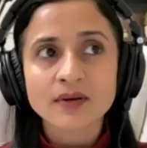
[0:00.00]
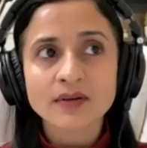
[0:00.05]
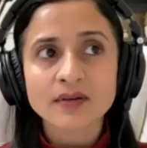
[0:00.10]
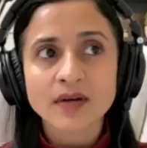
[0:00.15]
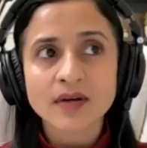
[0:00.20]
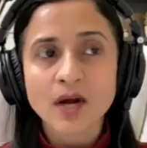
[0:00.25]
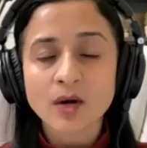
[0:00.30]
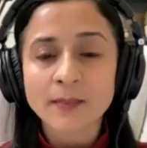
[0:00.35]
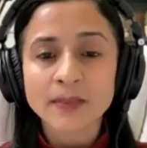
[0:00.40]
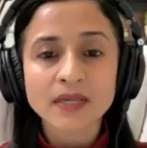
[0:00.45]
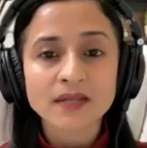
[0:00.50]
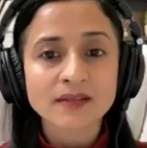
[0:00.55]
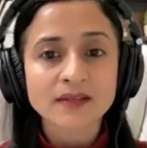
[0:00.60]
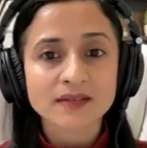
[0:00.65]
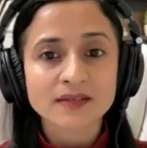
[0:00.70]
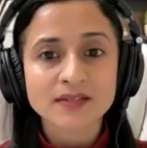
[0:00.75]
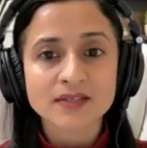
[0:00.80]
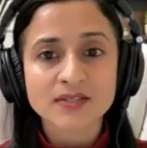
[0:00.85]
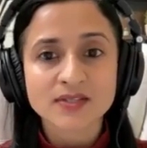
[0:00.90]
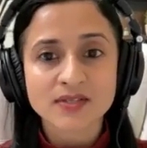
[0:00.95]
how many
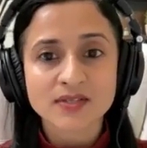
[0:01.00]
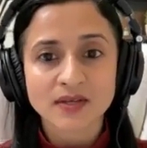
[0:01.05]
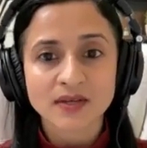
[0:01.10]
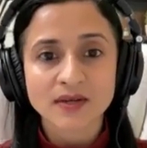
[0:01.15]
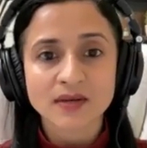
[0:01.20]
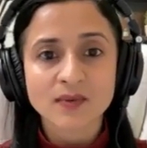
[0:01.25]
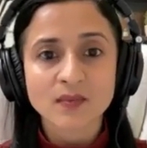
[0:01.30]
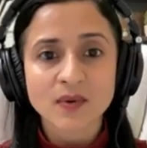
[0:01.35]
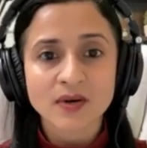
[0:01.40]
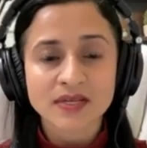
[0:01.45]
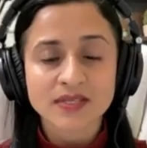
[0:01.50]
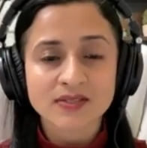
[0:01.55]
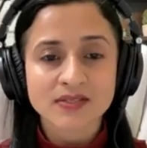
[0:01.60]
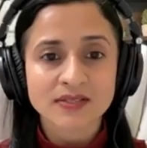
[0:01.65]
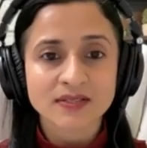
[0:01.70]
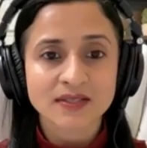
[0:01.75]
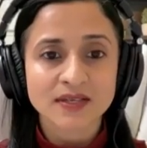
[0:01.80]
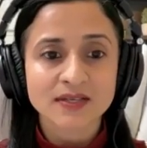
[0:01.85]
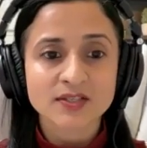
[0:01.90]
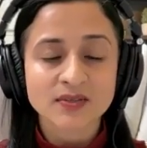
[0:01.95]
years ago was
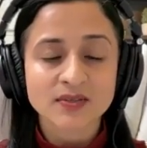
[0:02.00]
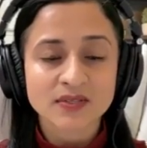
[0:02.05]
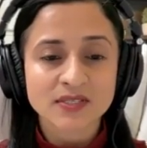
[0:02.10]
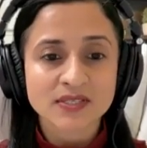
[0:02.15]
it that your